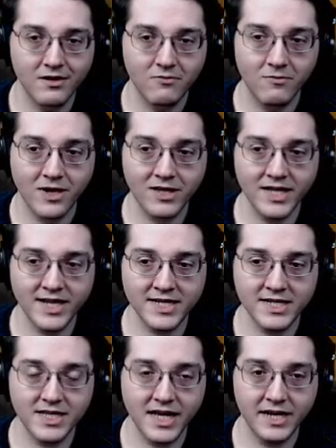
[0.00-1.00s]
One
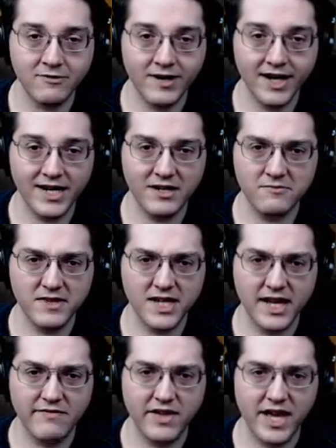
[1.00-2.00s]
last thing, right? I don't think
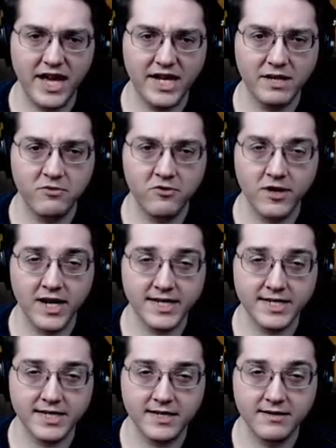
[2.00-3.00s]
I have any
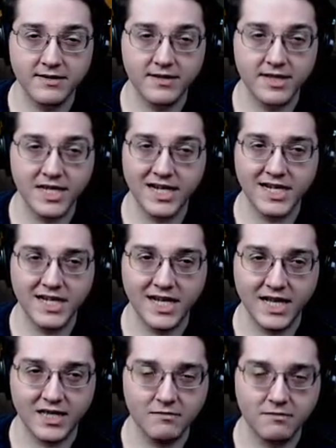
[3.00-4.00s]
borax that I need
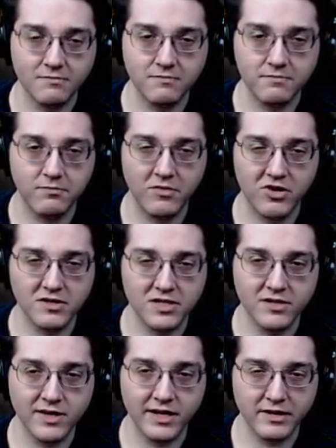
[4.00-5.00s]
at the mall,
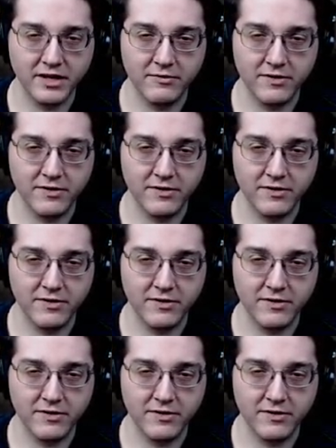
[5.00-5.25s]
so I'll get